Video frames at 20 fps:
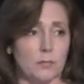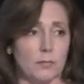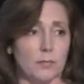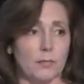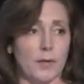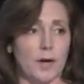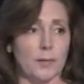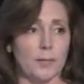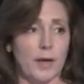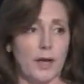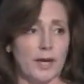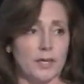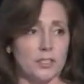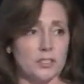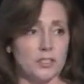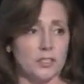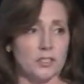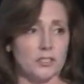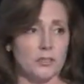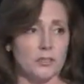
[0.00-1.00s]
my
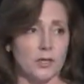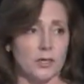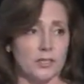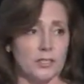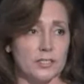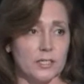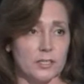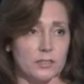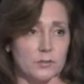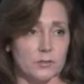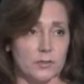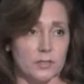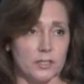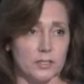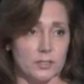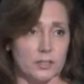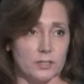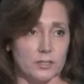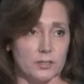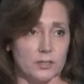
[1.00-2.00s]
passion is architectural
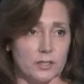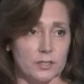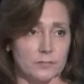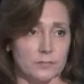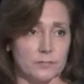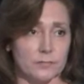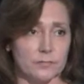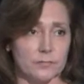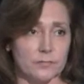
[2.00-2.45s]
history.